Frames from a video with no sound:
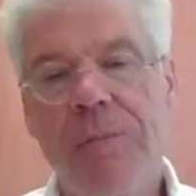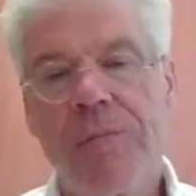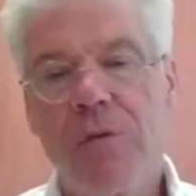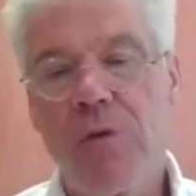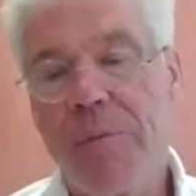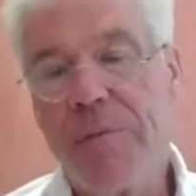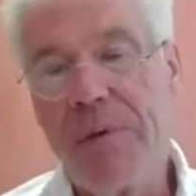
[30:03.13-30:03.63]

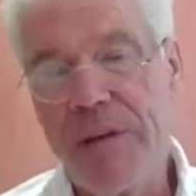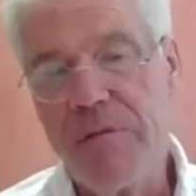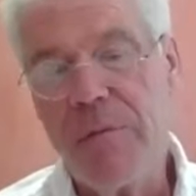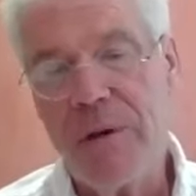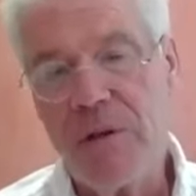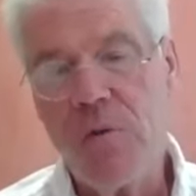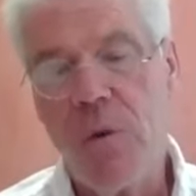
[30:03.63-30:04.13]
So I believe
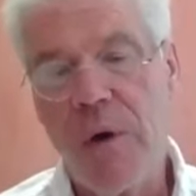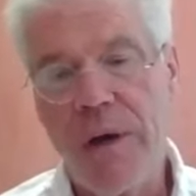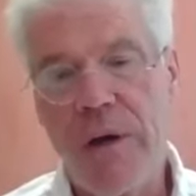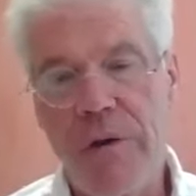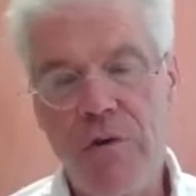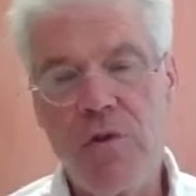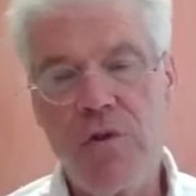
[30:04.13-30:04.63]
the best way
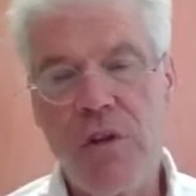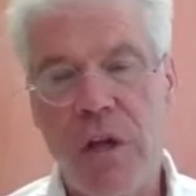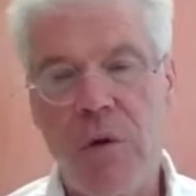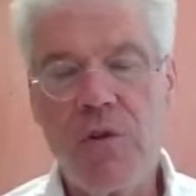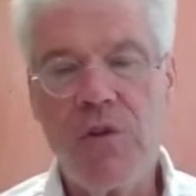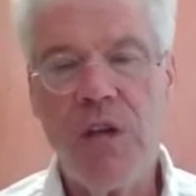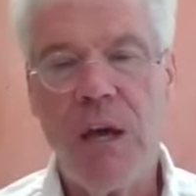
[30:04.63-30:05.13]
to
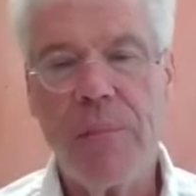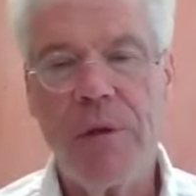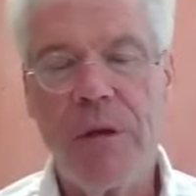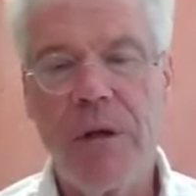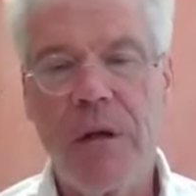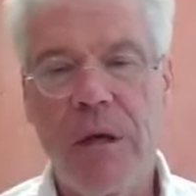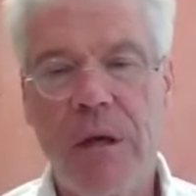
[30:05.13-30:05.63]
understand what's
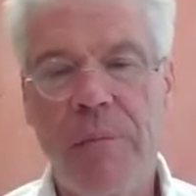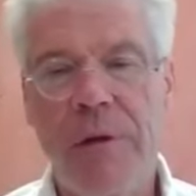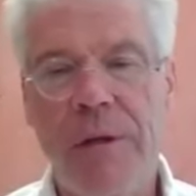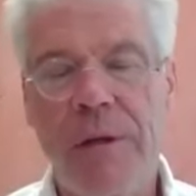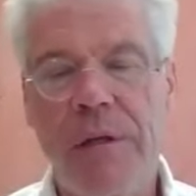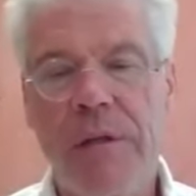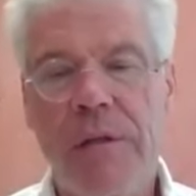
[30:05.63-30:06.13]
happening in a
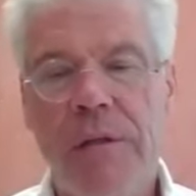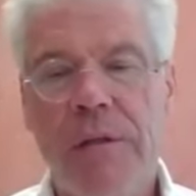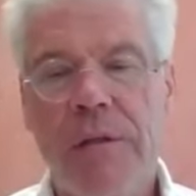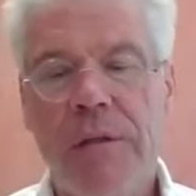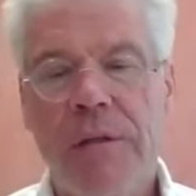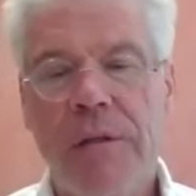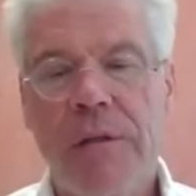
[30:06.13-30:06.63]
company
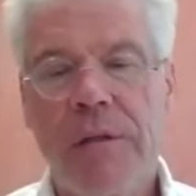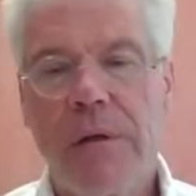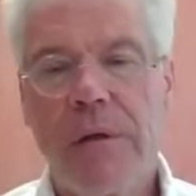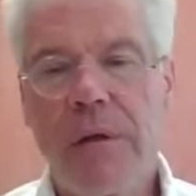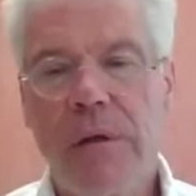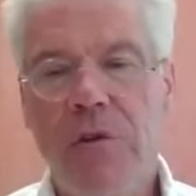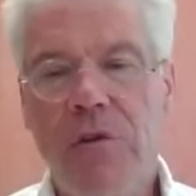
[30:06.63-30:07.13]

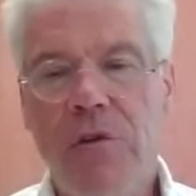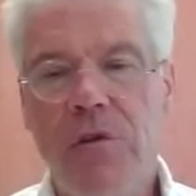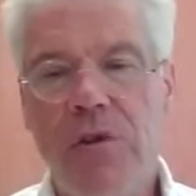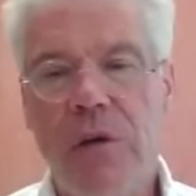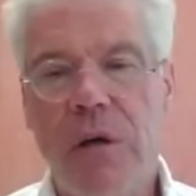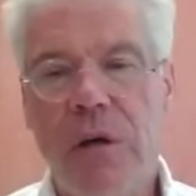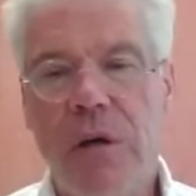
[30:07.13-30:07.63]

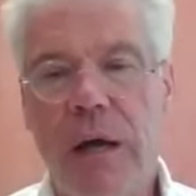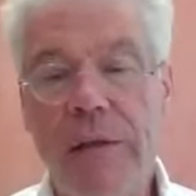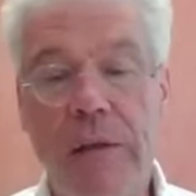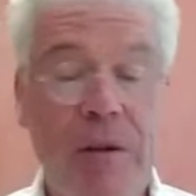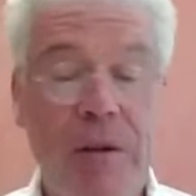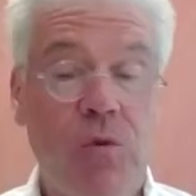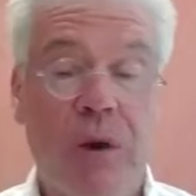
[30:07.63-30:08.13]
is uh, the
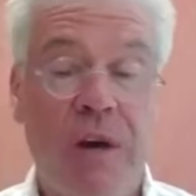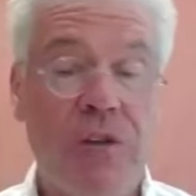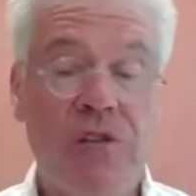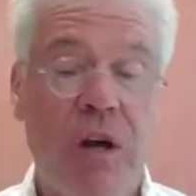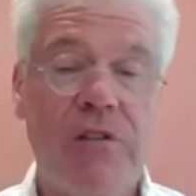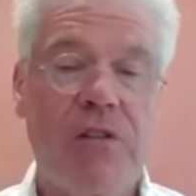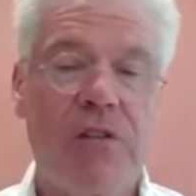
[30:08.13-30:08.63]
best way
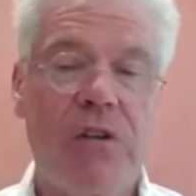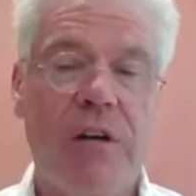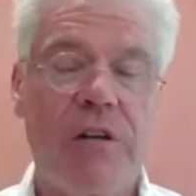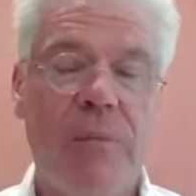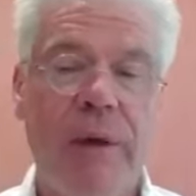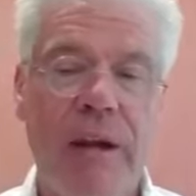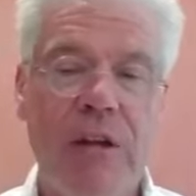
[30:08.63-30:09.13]
is not to talk
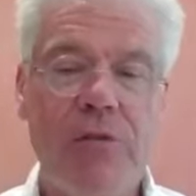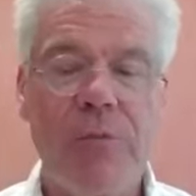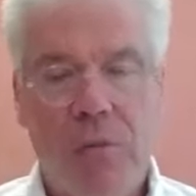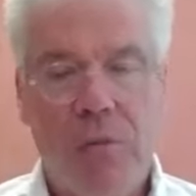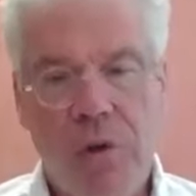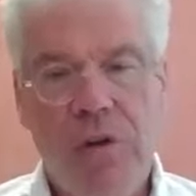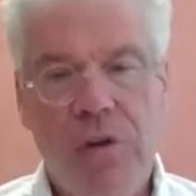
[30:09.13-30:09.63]
to
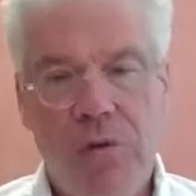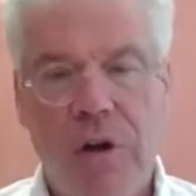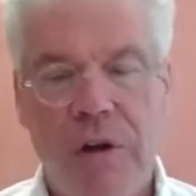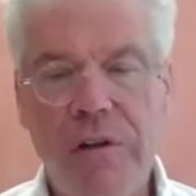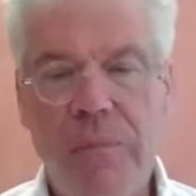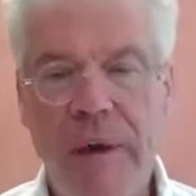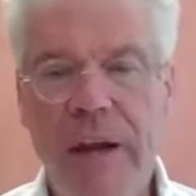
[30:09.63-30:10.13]
management. We do
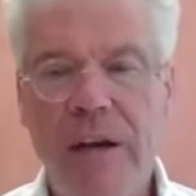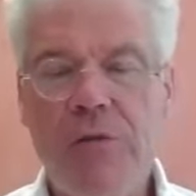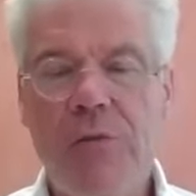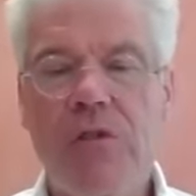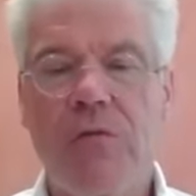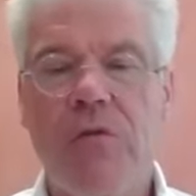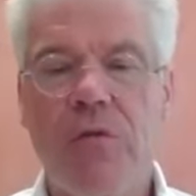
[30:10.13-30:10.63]
talk to
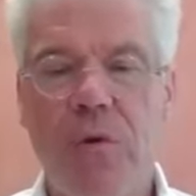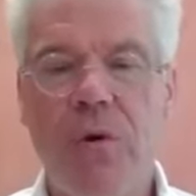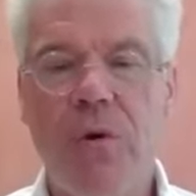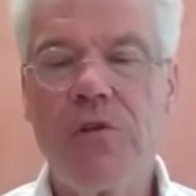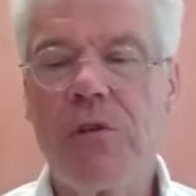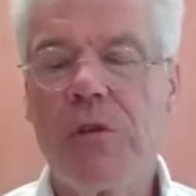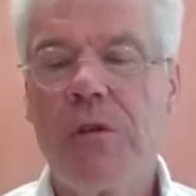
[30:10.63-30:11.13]
managements, of
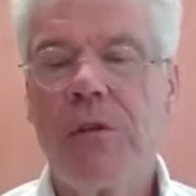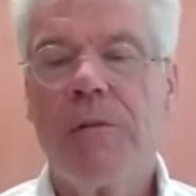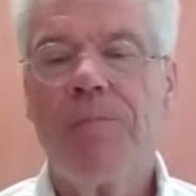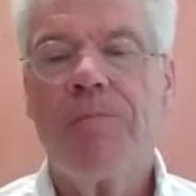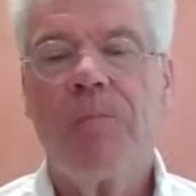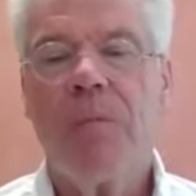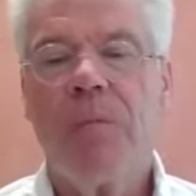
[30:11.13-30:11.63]
course,
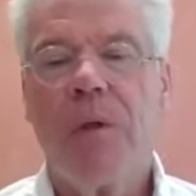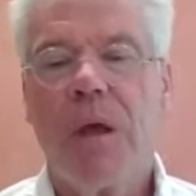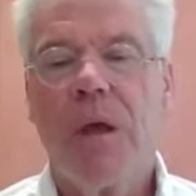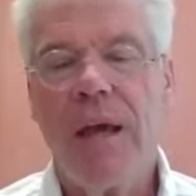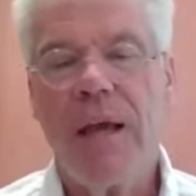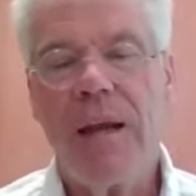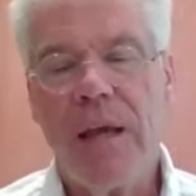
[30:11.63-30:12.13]

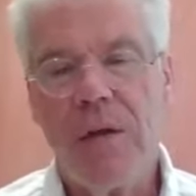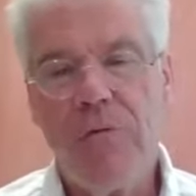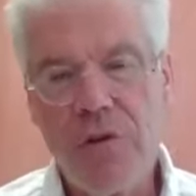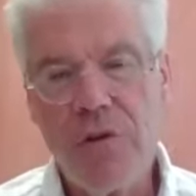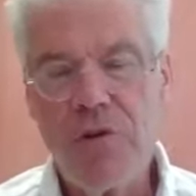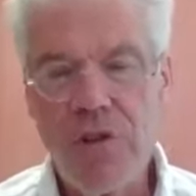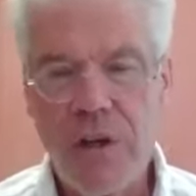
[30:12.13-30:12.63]
and, and
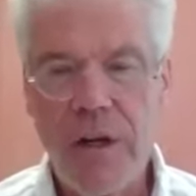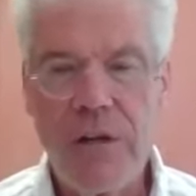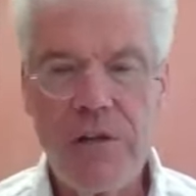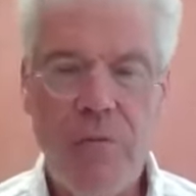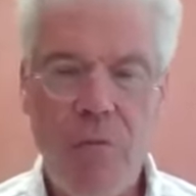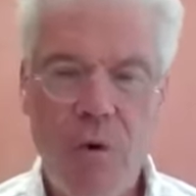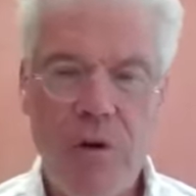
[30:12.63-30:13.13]
research
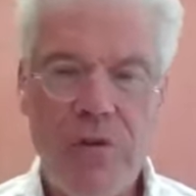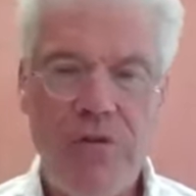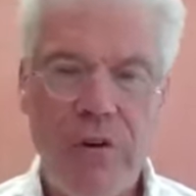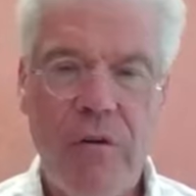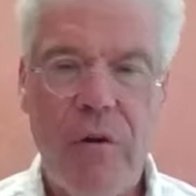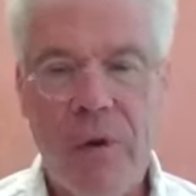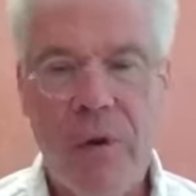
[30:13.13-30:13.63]
analysts from Wall
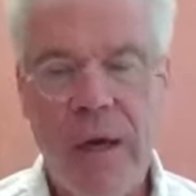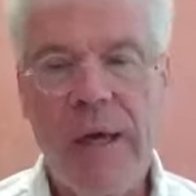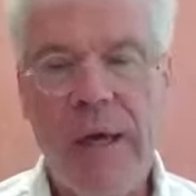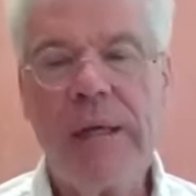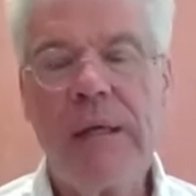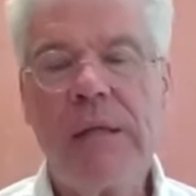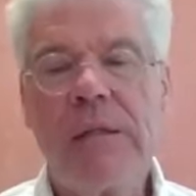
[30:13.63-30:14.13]
Street are
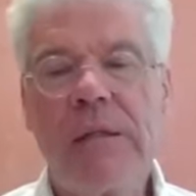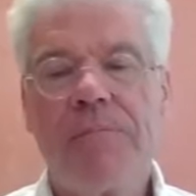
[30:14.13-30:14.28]
okay.